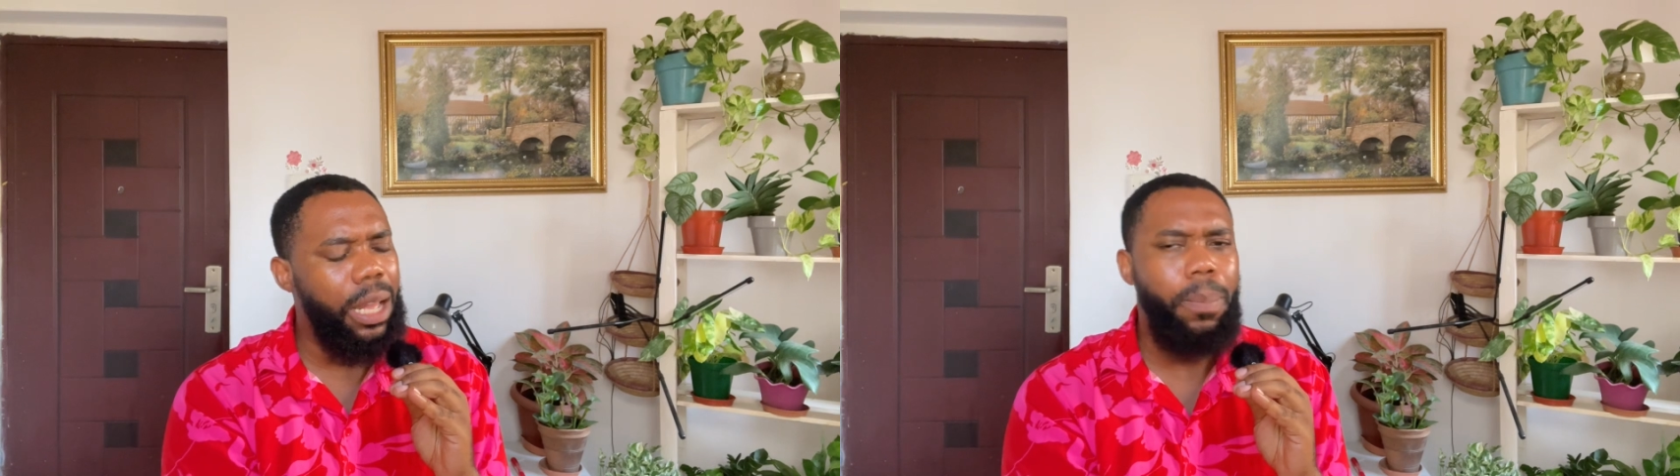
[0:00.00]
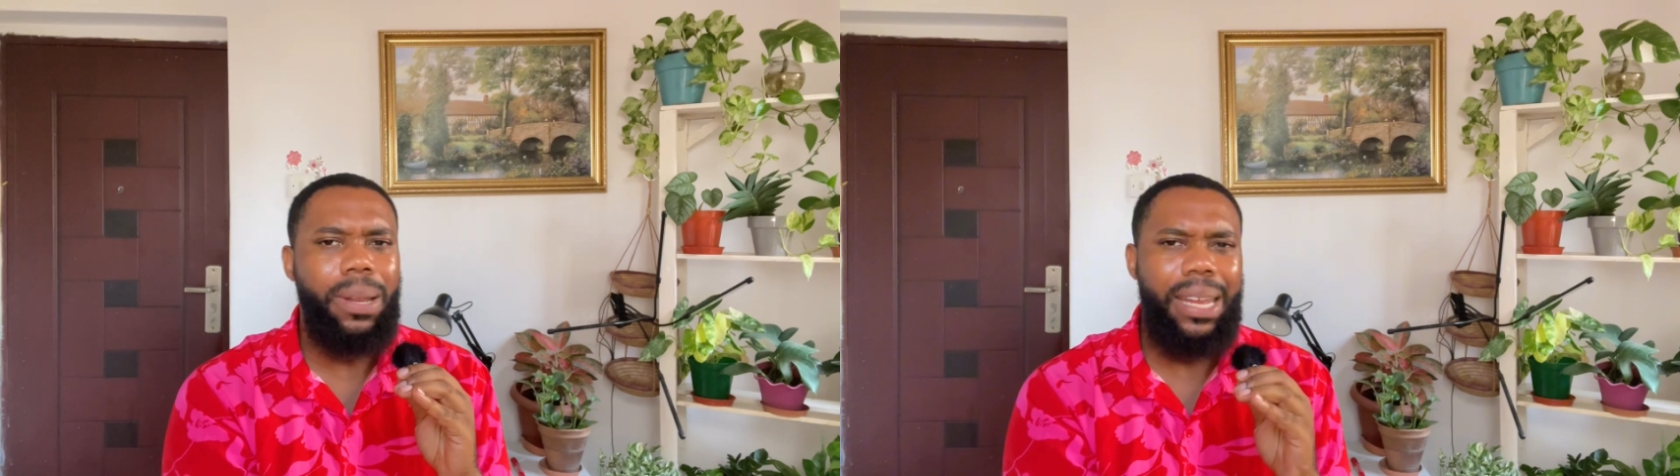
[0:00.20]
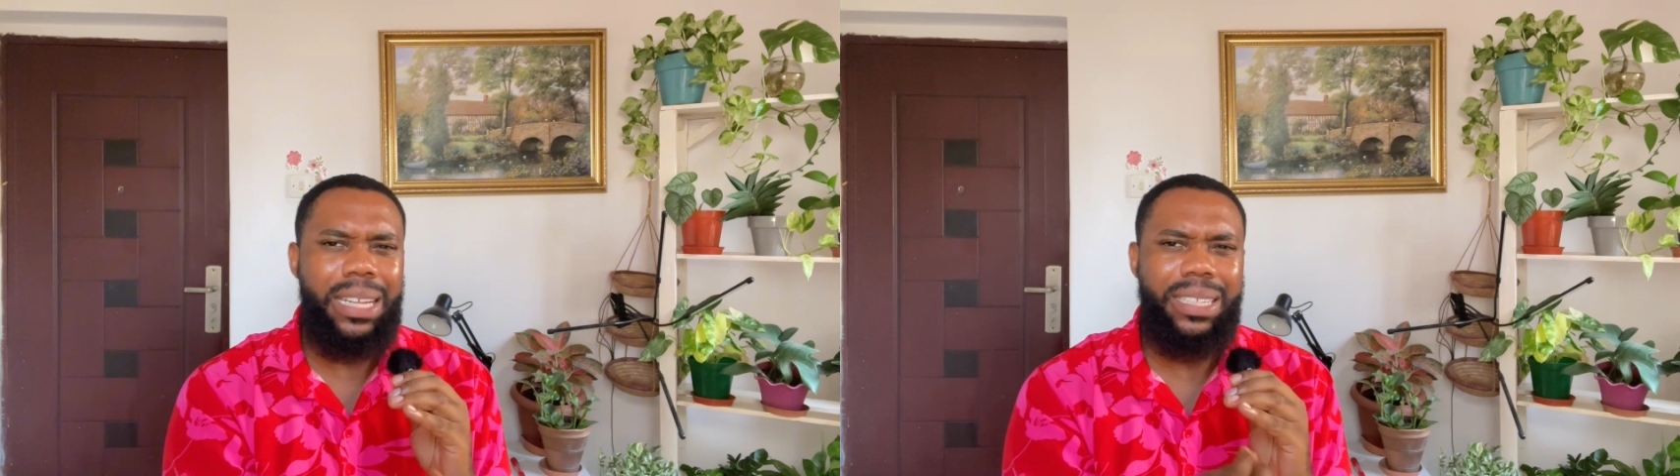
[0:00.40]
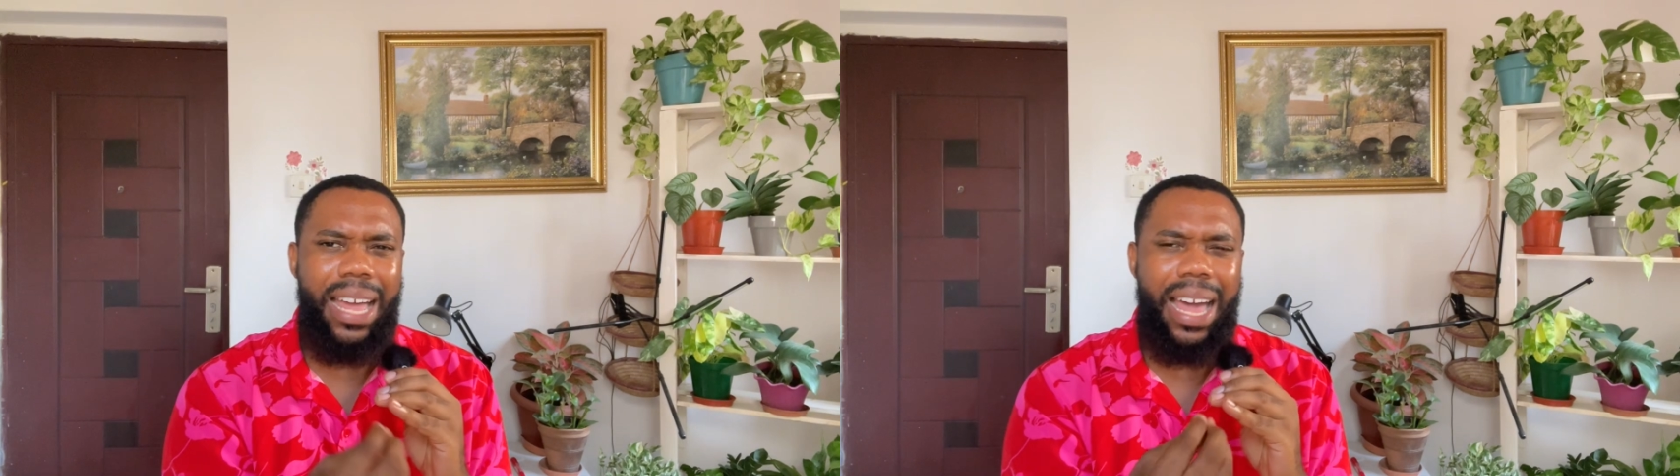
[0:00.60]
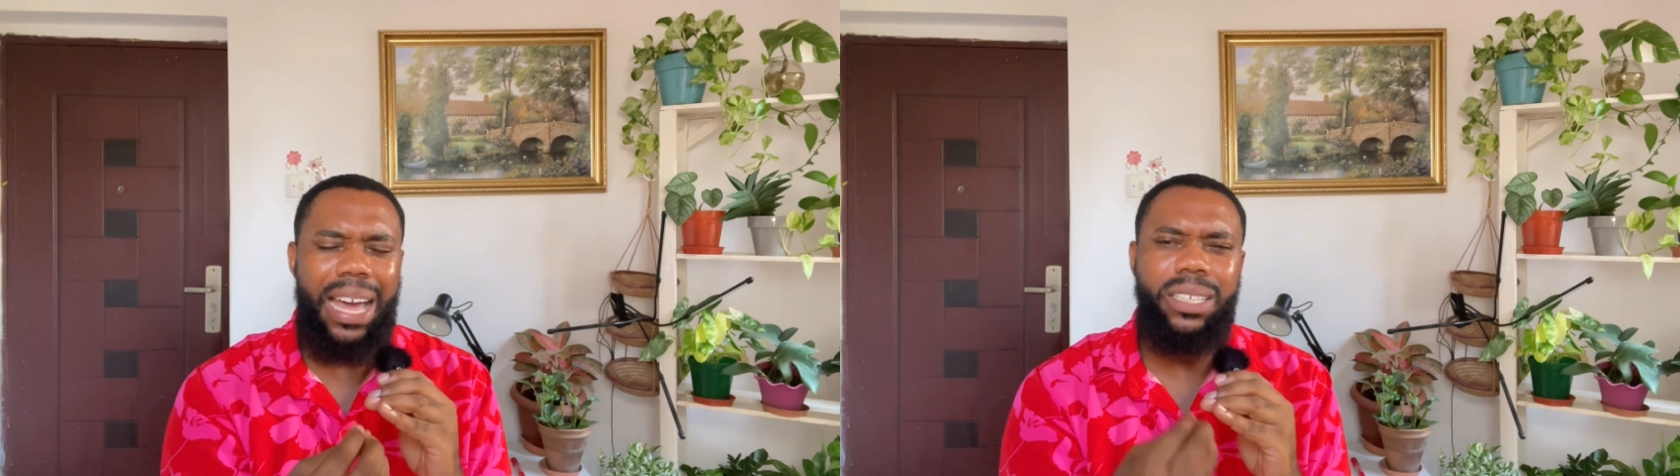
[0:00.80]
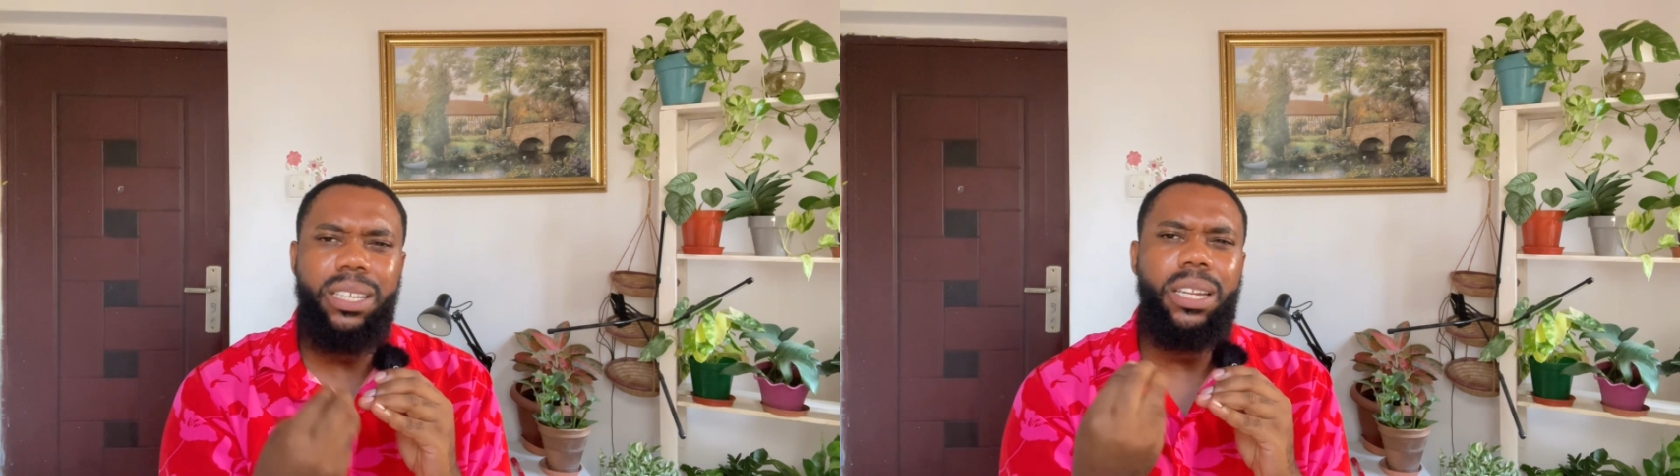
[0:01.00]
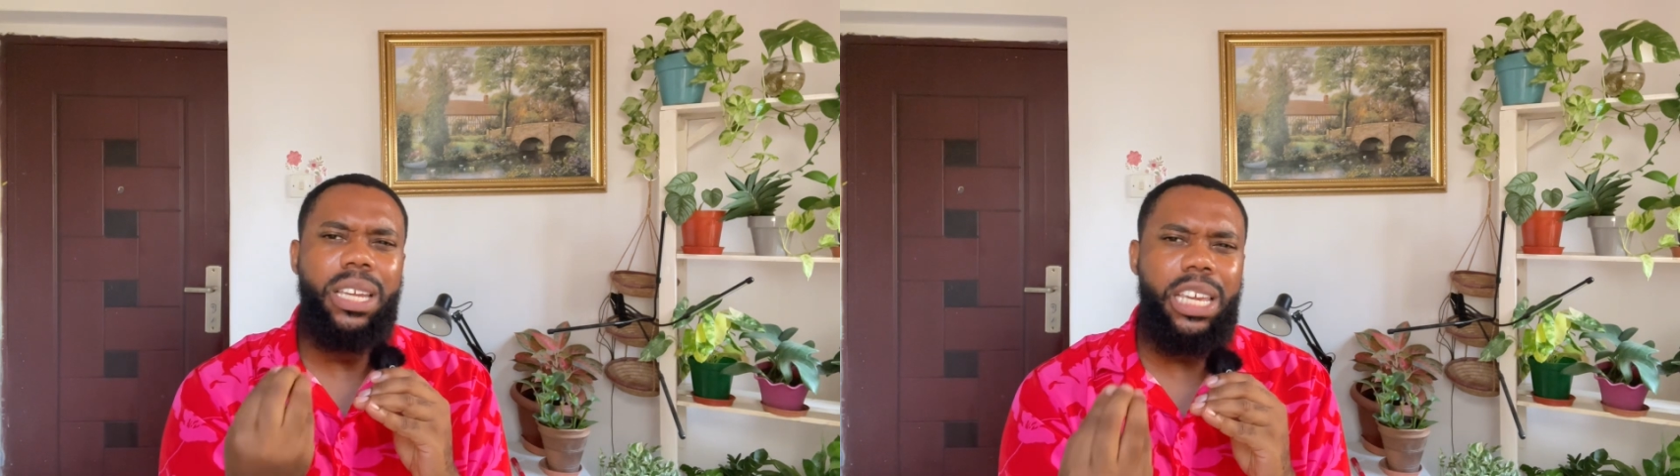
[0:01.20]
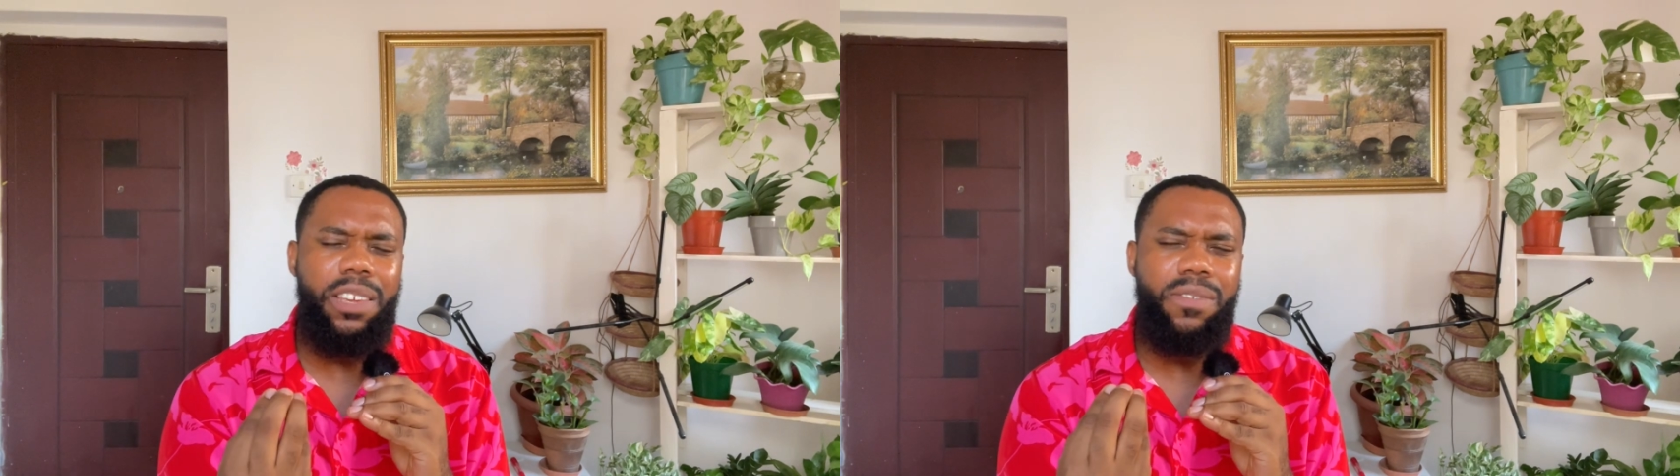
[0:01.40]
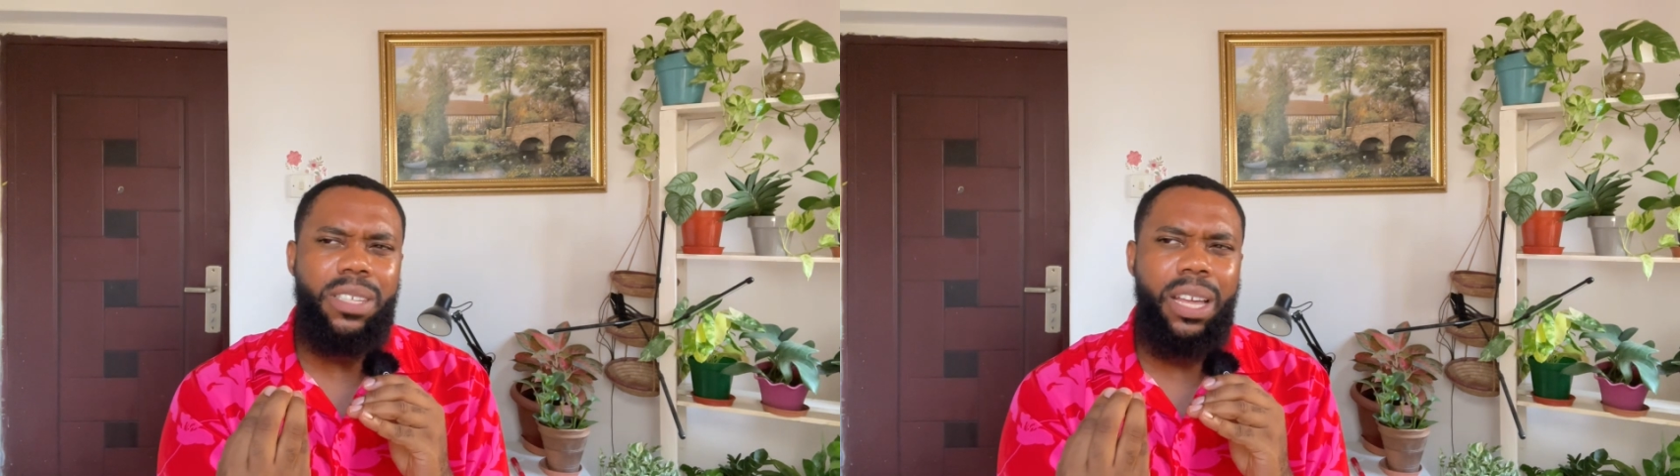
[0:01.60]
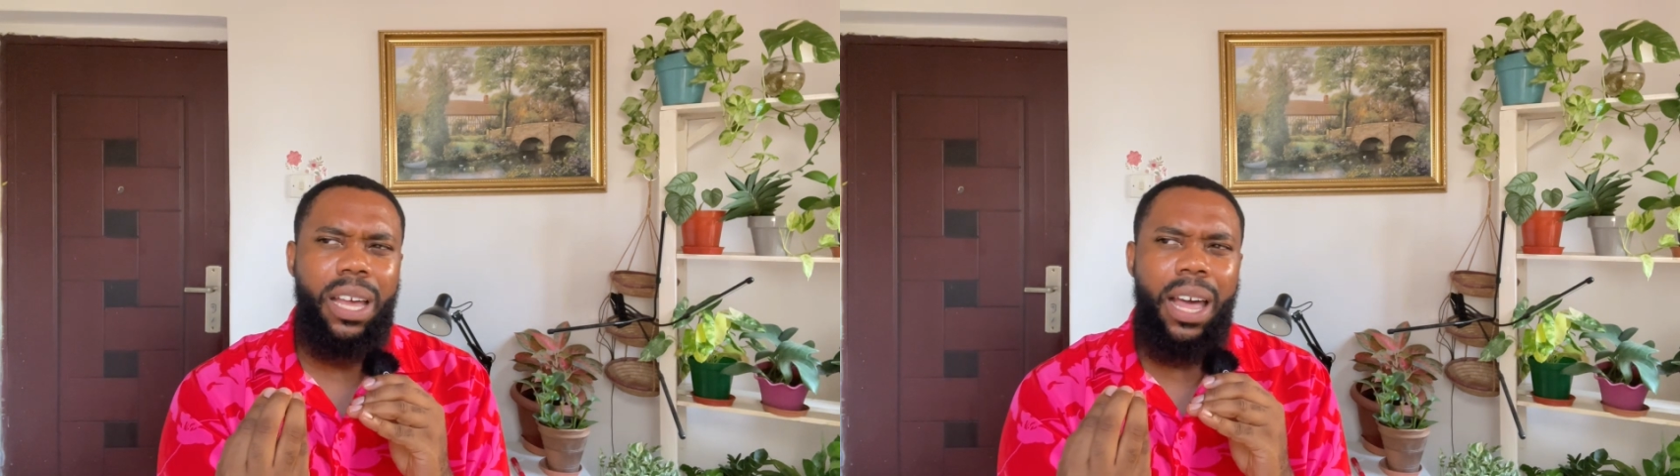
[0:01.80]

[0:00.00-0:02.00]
a plant that has leaves